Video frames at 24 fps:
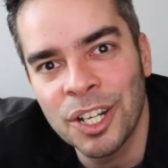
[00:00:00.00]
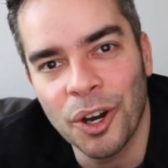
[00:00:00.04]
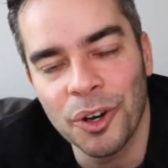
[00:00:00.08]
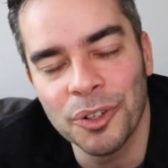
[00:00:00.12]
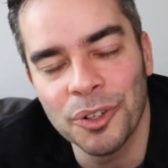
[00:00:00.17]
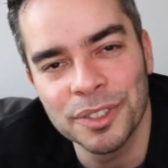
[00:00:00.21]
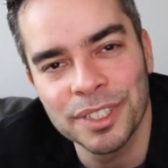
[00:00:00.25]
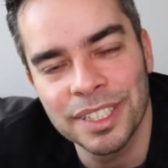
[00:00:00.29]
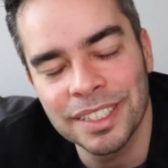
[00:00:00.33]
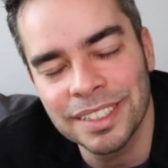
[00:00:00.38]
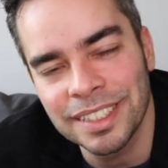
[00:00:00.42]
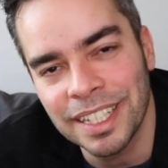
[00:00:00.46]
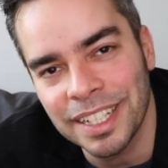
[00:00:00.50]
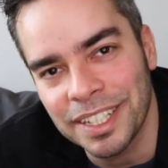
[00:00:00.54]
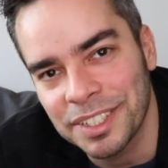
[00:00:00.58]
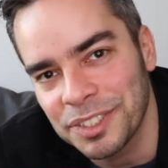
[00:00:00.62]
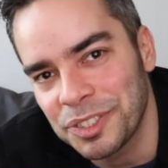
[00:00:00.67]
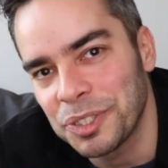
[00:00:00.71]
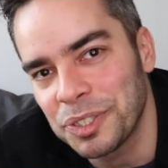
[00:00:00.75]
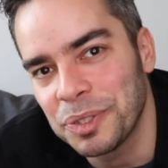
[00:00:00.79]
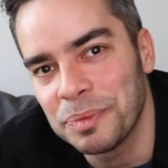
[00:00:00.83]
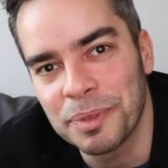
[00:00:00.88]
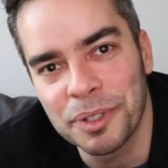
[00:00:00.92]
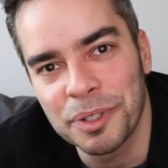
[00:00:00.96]
on the
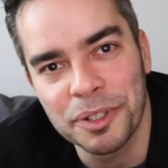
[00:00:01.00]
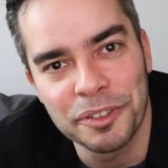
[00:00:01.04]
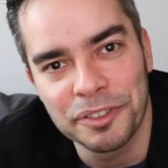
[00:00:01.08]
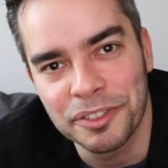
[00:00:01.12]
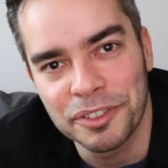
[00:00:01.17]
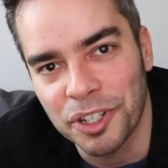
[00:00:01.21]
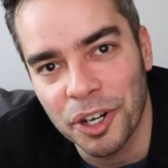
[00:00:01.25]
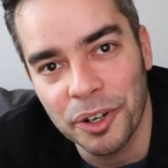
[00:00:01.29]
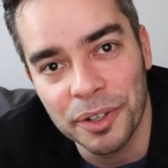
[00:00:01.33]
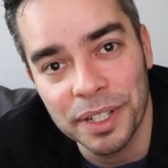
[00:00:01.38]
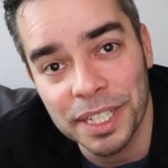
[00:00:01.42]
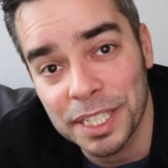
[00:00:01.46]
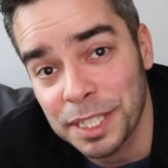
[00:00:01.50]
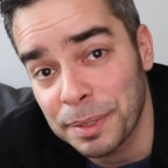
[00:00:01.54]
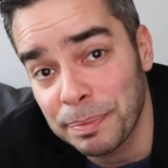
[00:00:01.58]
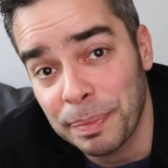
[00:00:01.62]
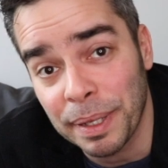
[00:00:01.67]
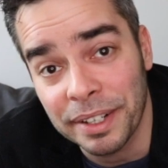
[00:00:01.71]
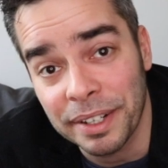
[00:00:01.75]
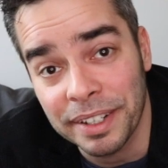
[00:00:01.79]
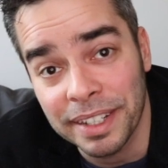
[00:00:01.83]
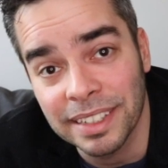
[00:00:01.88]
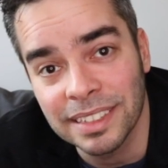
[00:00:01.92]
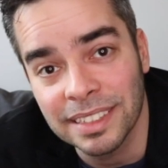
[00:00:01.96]
consumer overall
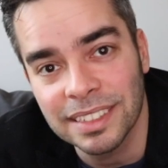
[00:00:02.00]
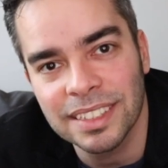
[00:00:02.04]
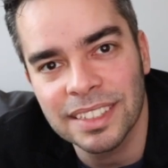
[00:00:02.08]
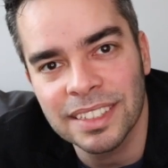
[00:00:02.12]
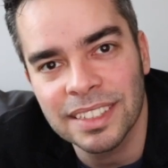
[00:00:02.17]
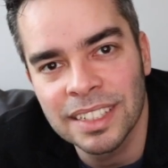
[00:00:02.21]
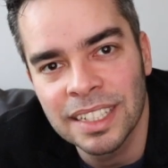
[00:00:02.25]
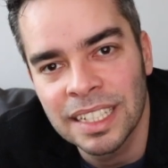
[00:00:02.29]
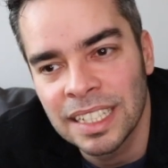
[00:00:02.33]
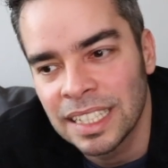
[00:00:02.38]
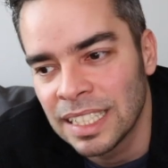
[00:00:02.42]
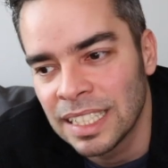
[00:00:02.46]
experience,